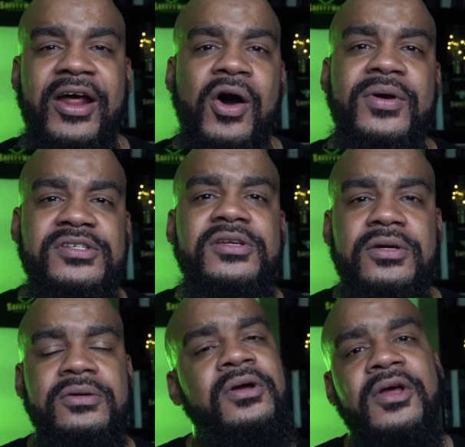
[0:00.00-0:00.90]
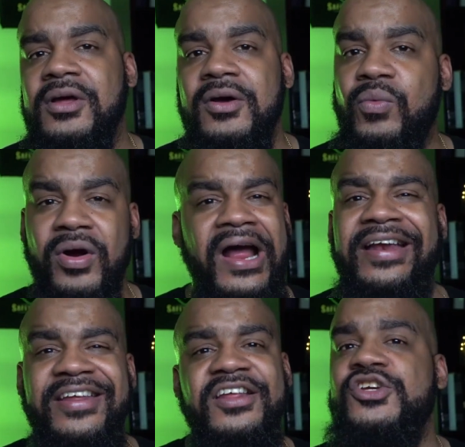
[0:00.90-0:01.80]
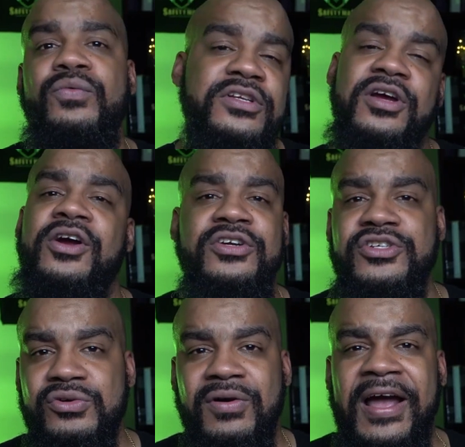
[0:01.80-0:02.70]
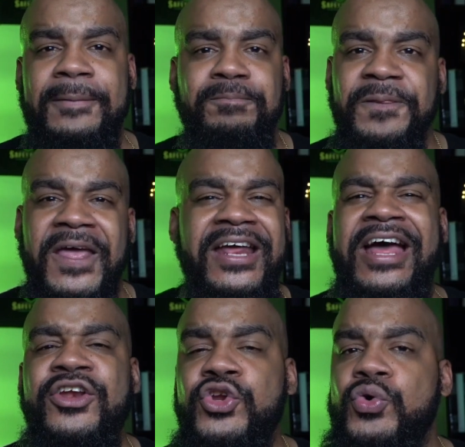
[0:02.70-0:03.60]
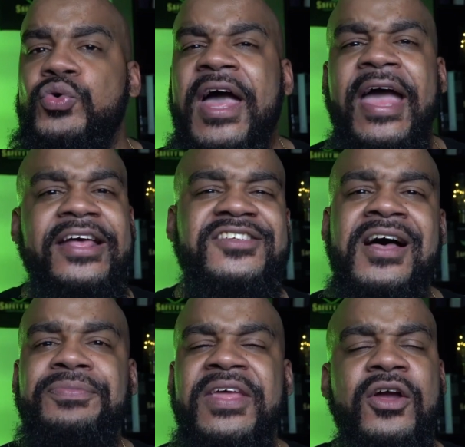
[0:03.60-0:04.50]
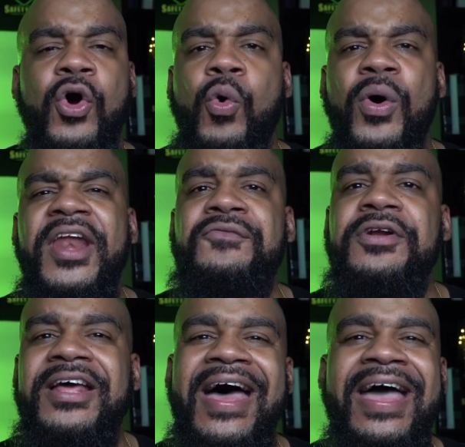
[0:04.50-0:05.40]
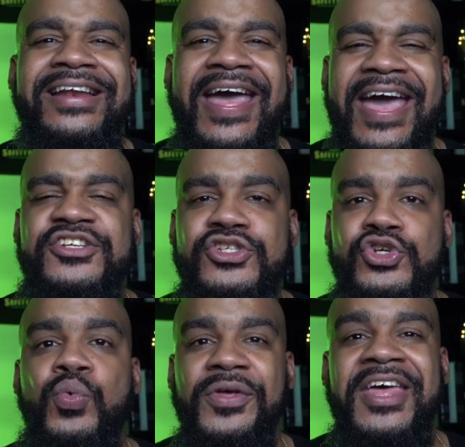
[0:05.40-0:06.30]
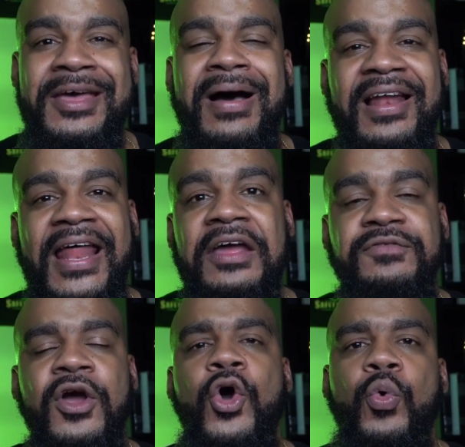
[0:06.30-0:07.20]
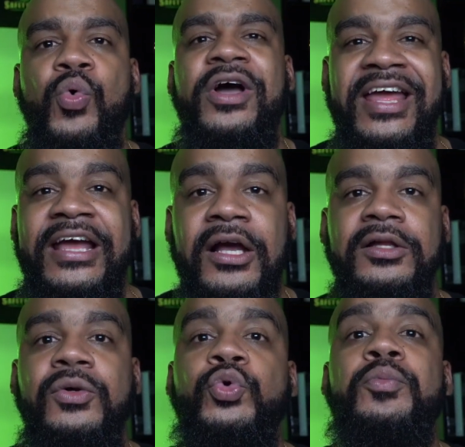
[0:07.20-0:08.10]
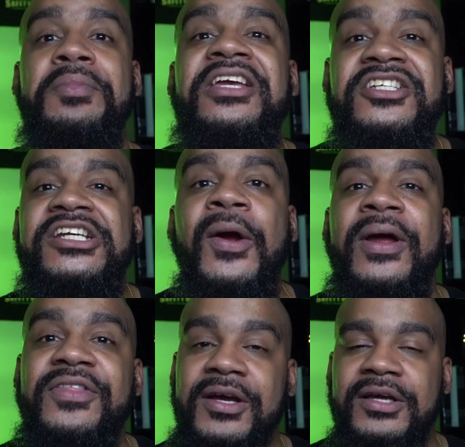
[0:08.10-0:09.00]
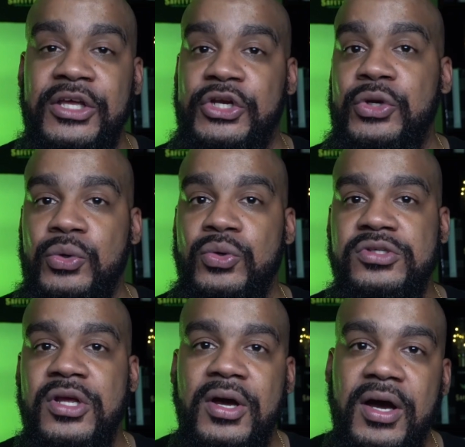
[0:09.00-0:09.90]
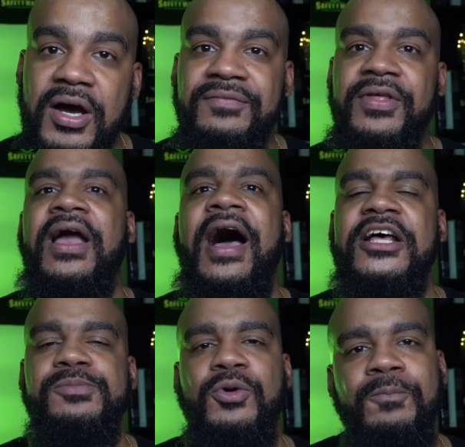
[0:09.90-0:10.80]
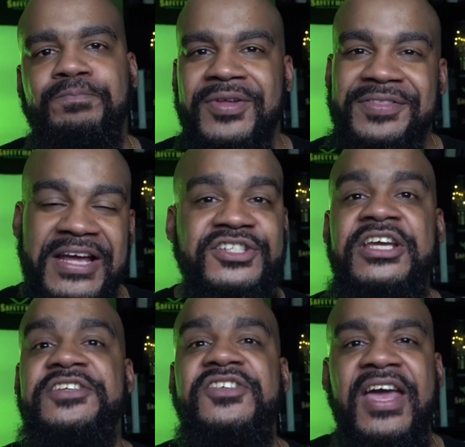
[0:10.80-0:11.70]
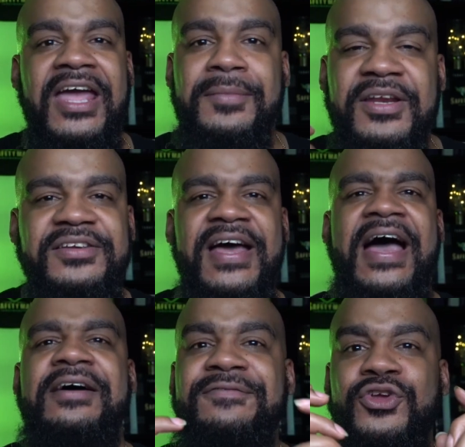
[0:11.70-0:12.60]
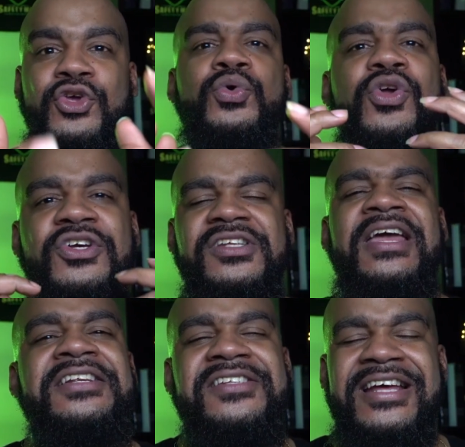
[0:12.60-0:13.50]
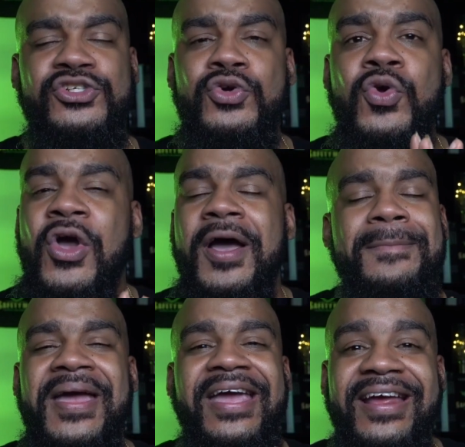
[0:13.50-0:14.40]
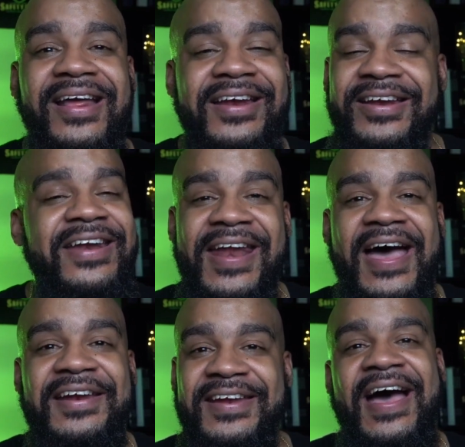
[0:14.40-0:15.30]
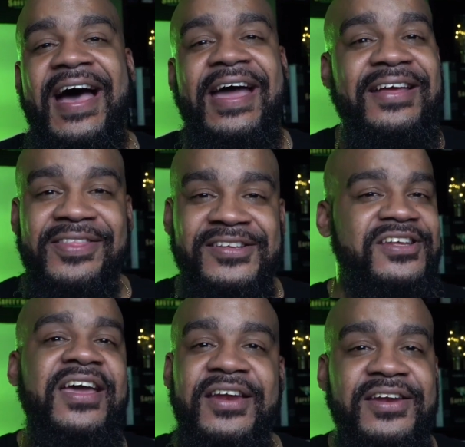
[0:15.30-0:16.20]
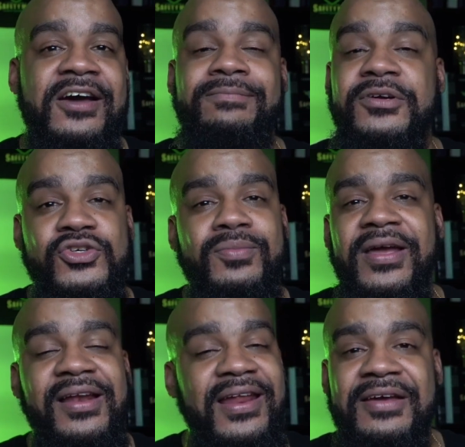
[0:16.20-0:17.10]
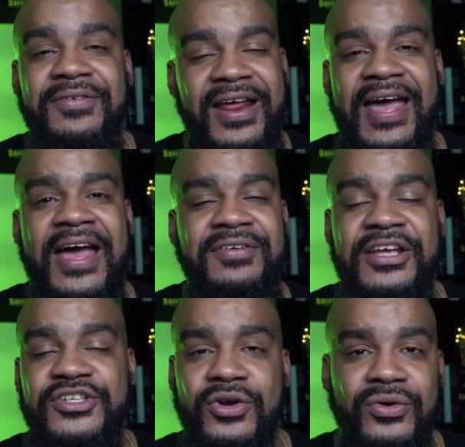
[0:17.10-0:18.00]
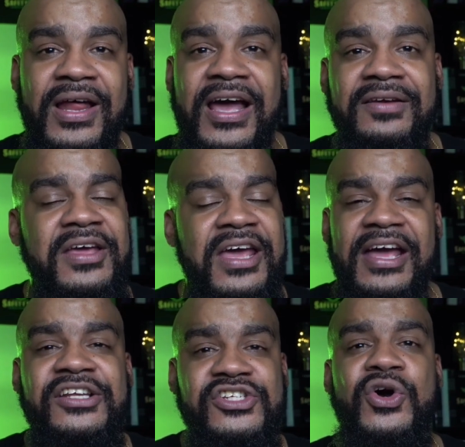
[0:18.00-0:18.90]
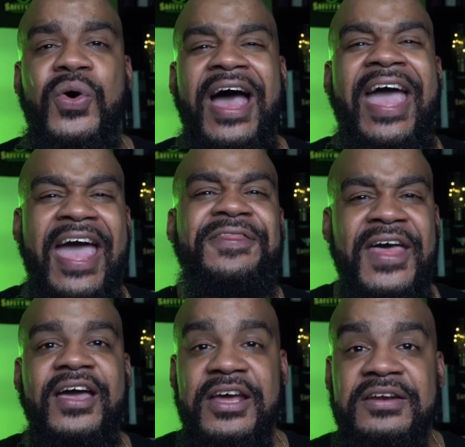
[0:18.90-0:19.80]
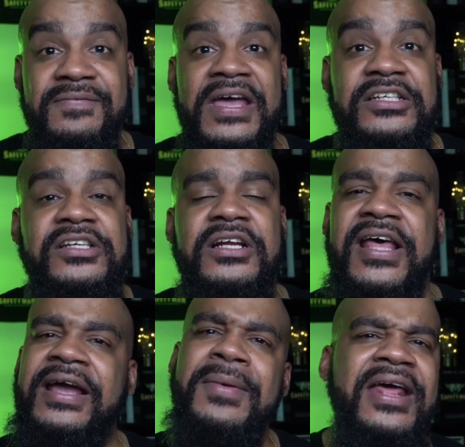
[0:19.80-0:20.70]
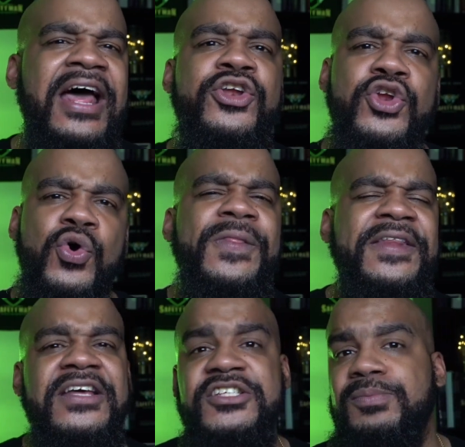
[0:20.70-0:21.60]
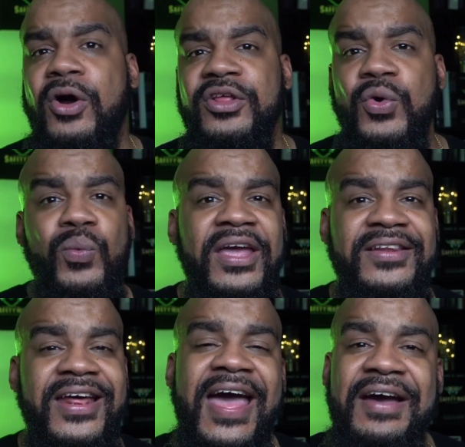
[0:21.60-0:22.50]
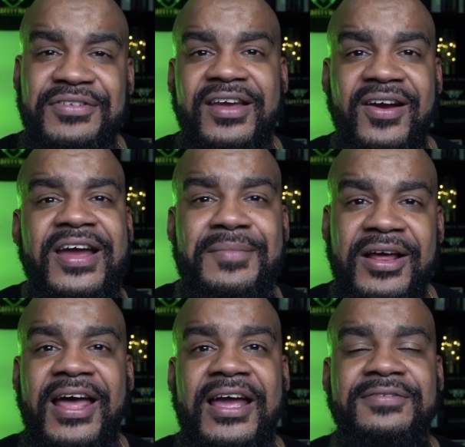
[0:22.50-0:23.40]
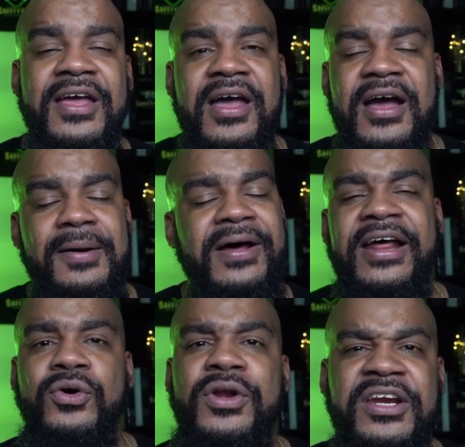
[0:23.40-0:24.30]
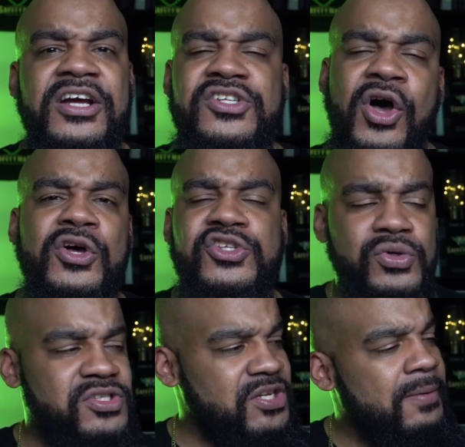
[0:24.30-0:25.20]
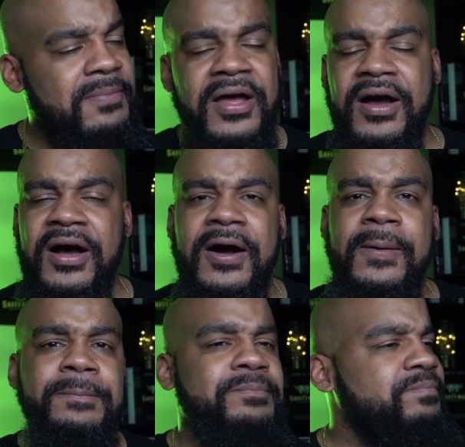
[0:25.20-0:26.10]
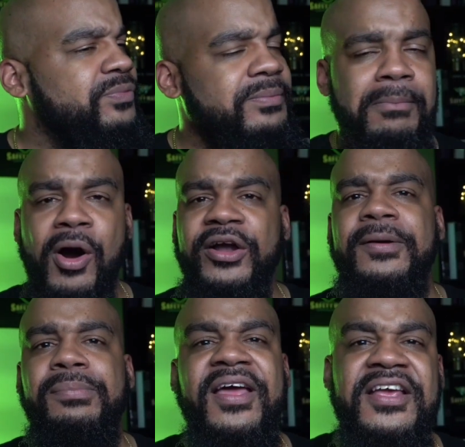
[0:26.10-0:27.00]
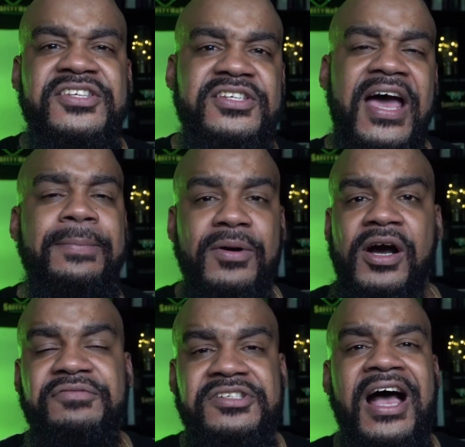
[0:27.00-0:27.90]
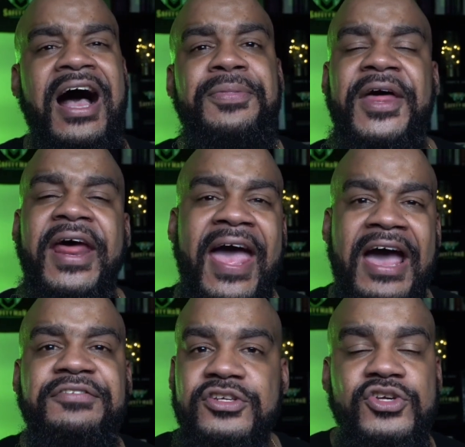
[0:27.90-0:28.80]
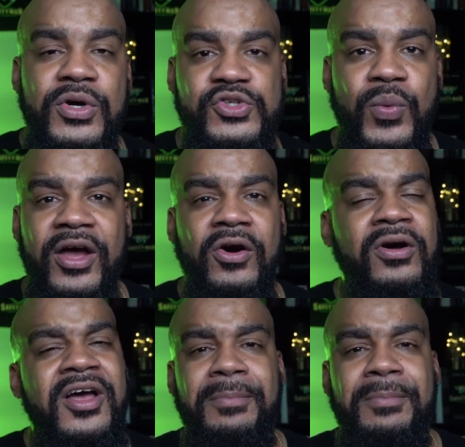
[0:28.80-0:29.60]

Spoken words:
I always knew where I needed to return to, right? And I knew that something or whatever that I had to do within my life would include me sharing the good news of the gospel, that Jesus came and he died for you, your sins, that you may not die the second death, but you may live and have eternal life. And so I had that conviction. I was like, man, I know that this is part of the weight that I have to carry in my life, but I know that there's also some marketplace type of job that I have to do as well.